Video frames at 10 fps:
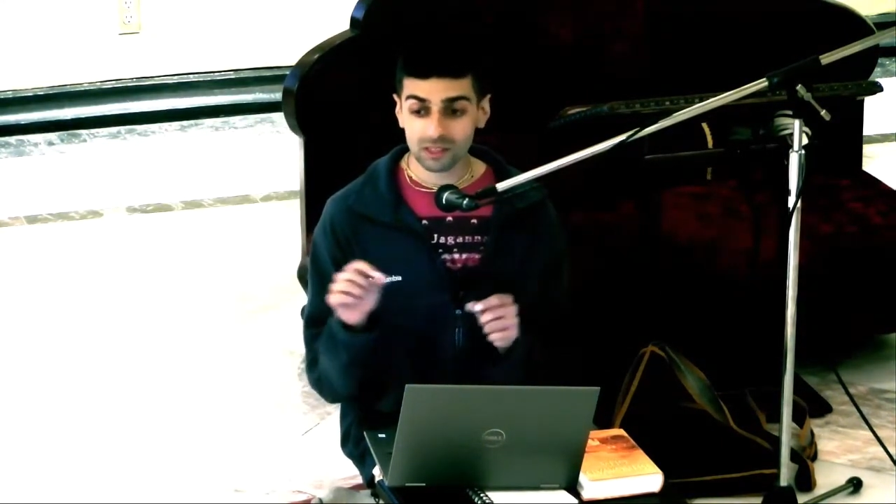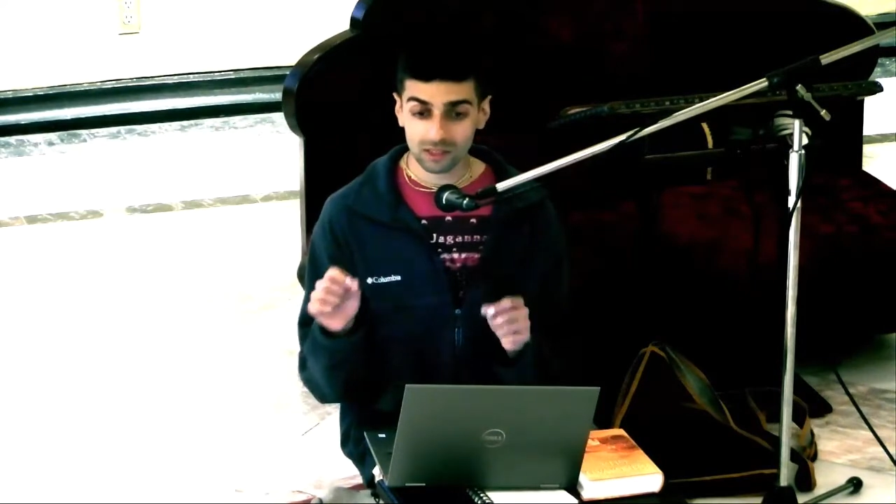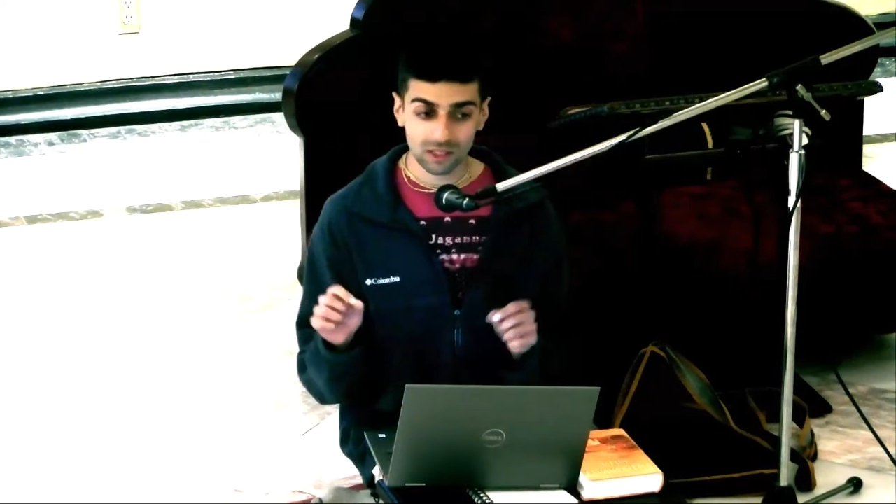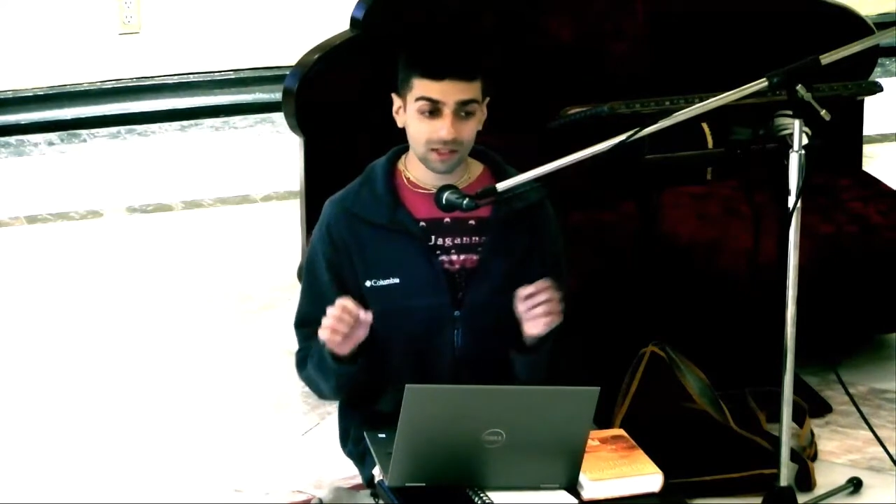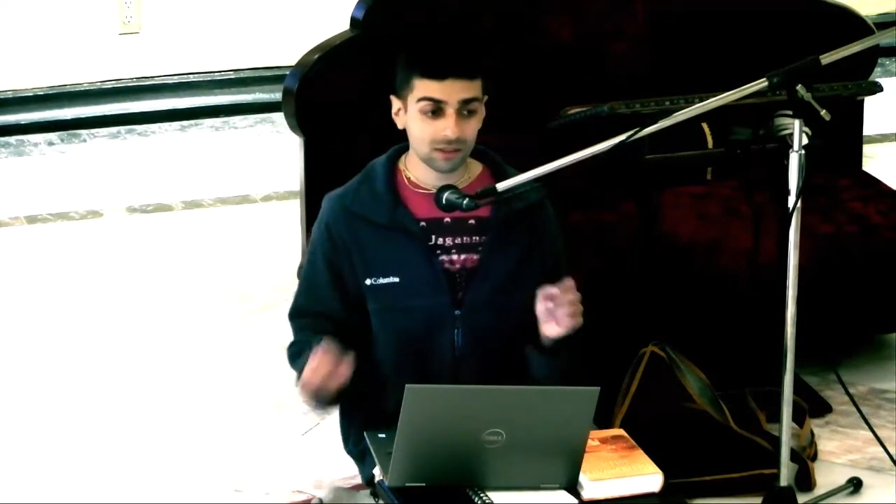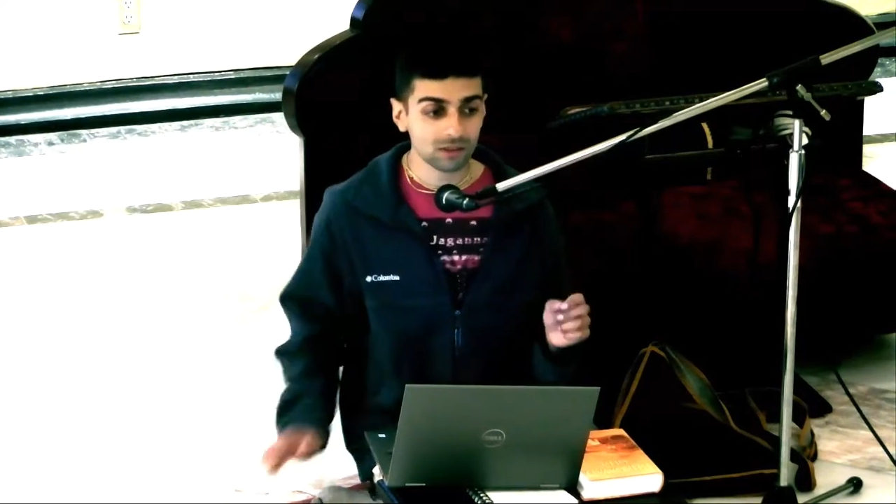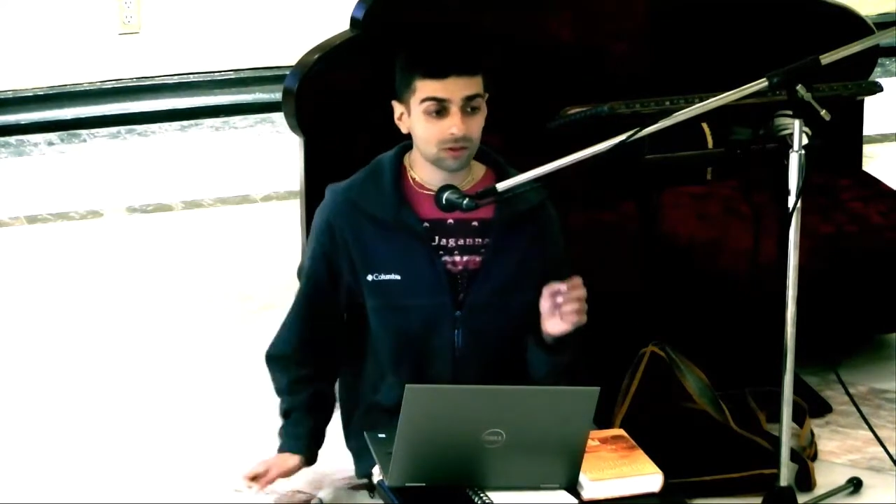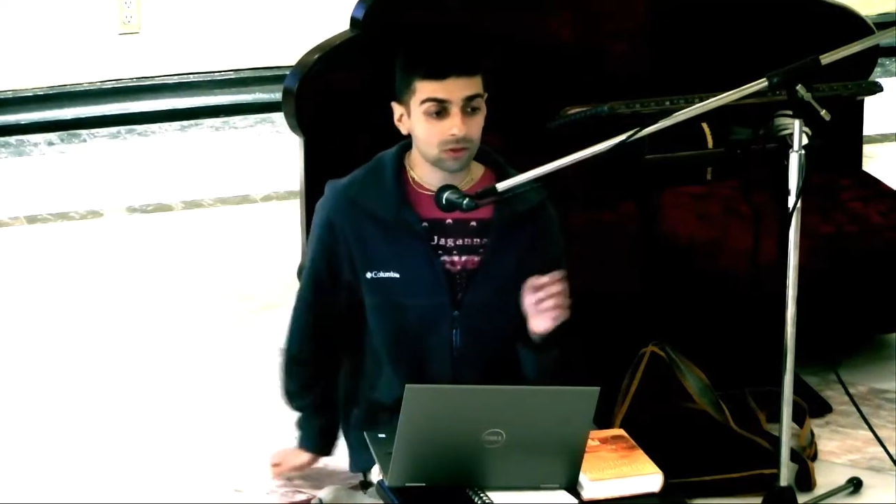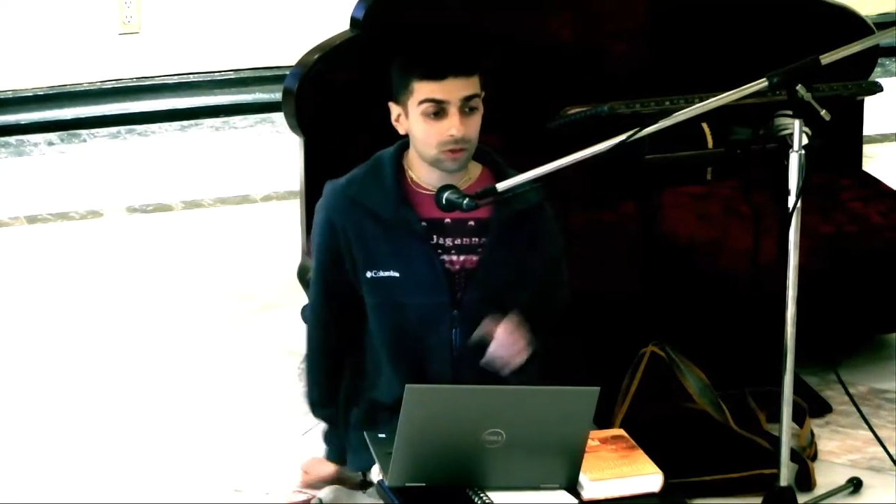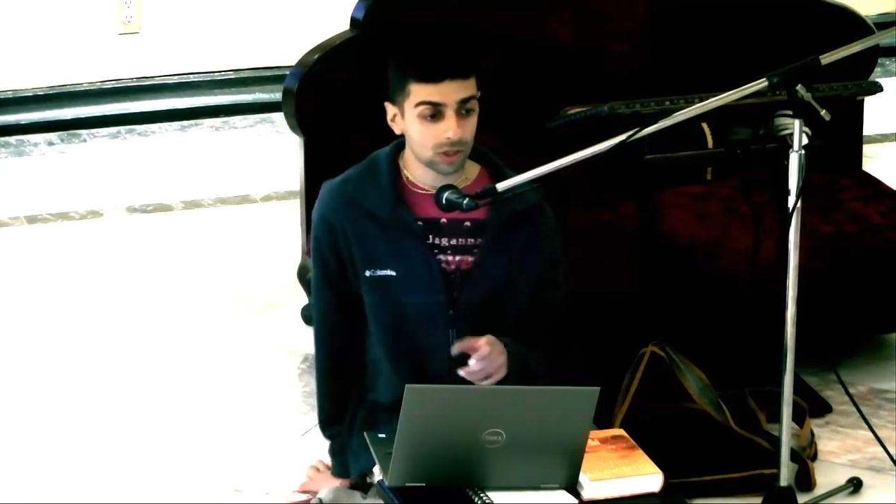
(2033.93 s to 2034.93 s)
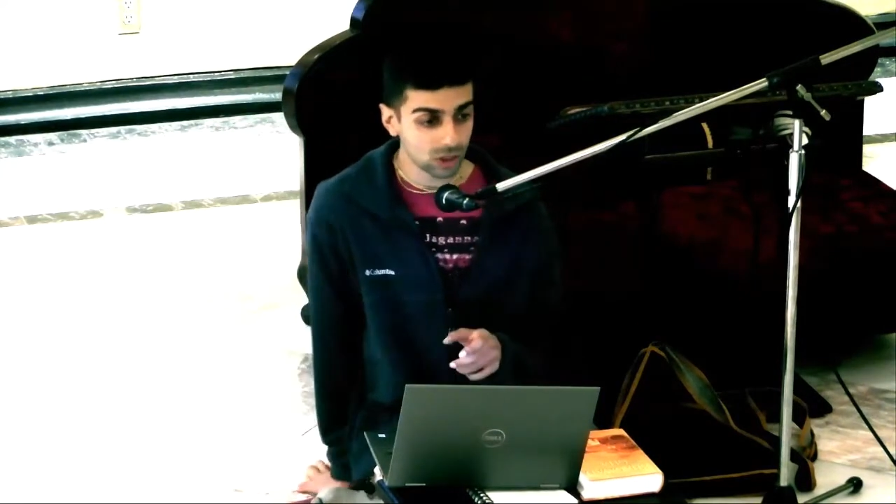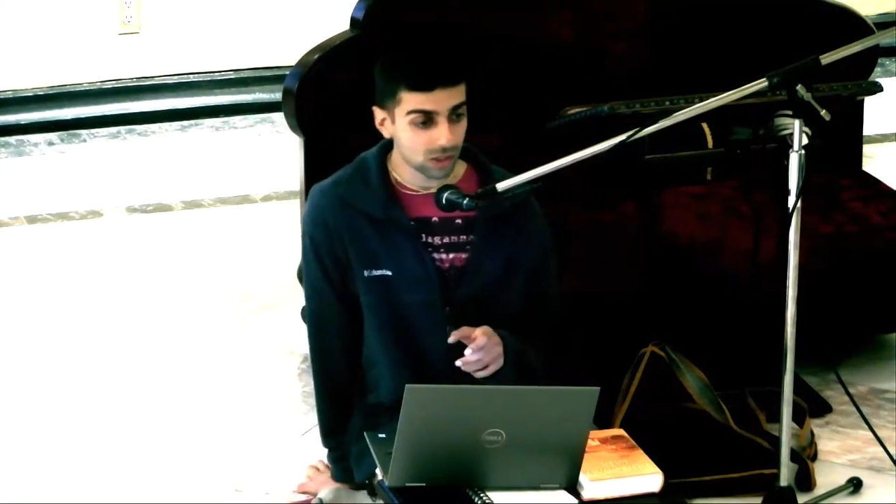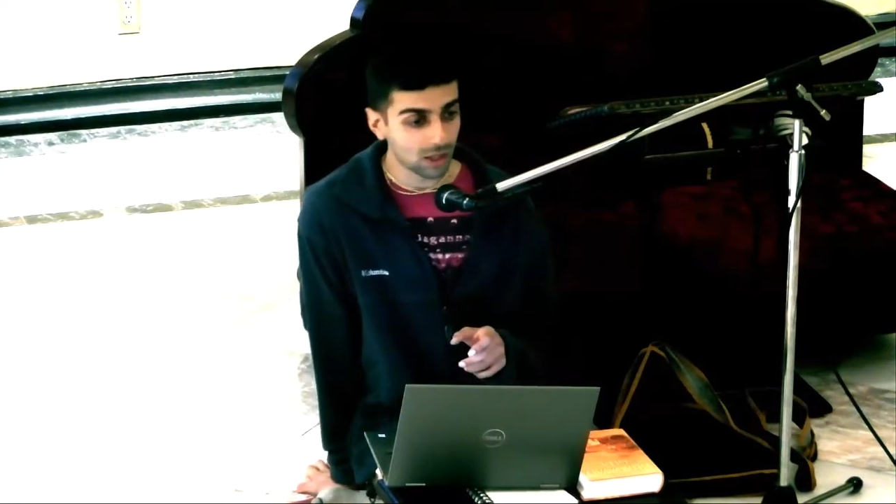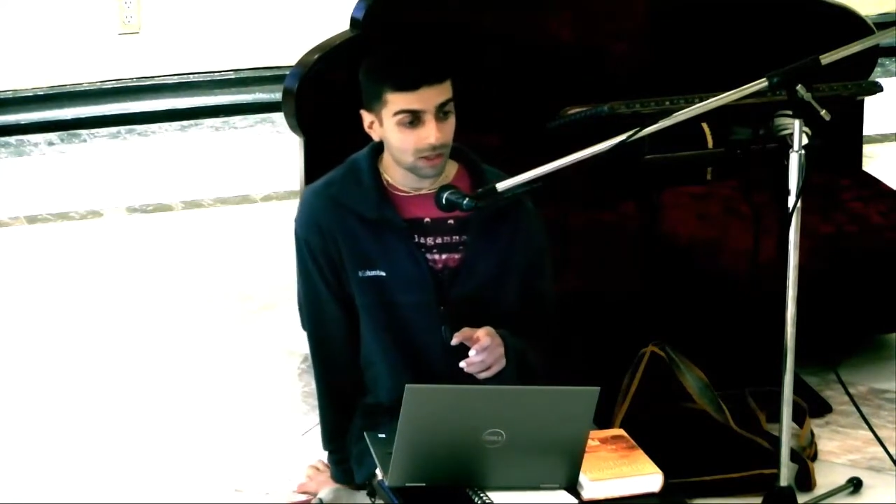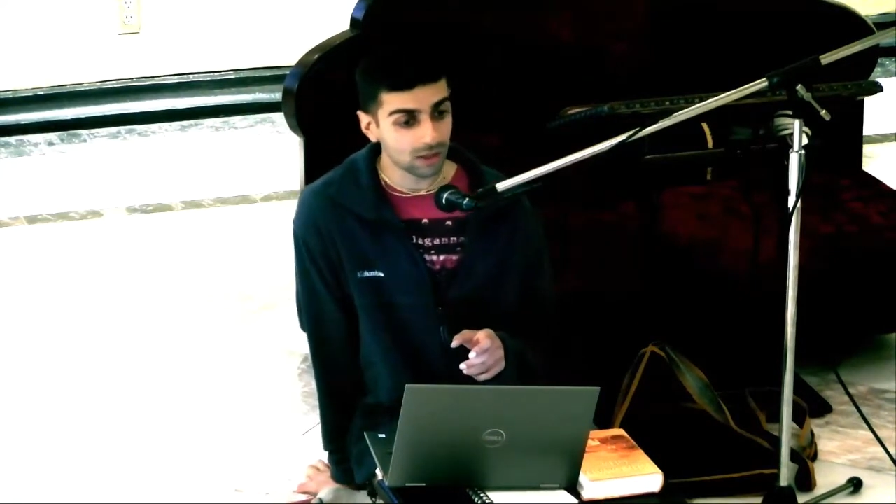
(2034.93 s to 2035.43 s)
connected to
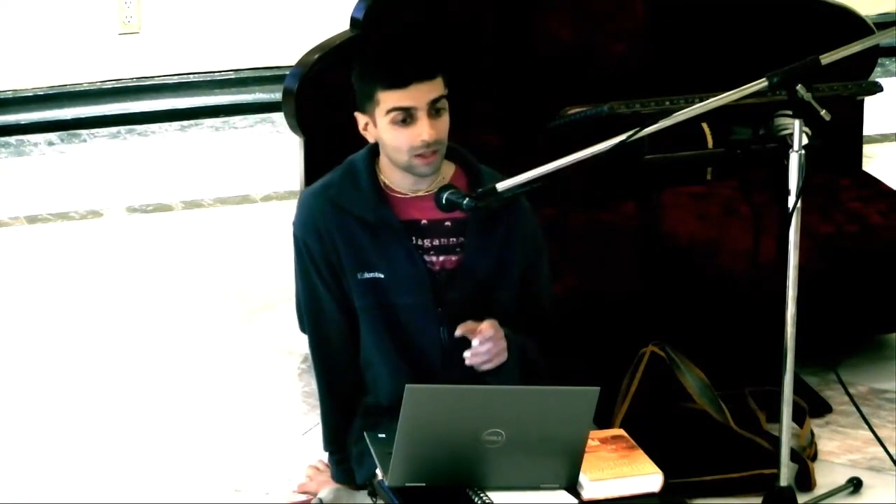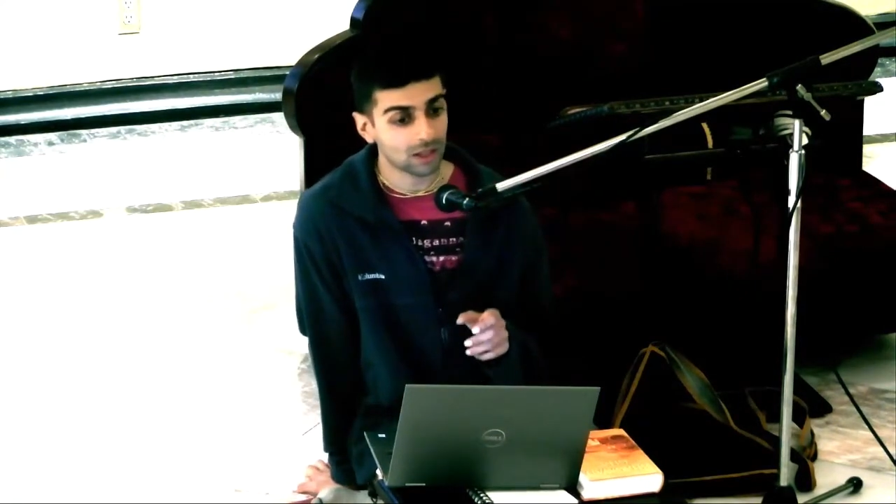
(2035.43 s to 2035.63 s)
Krishna,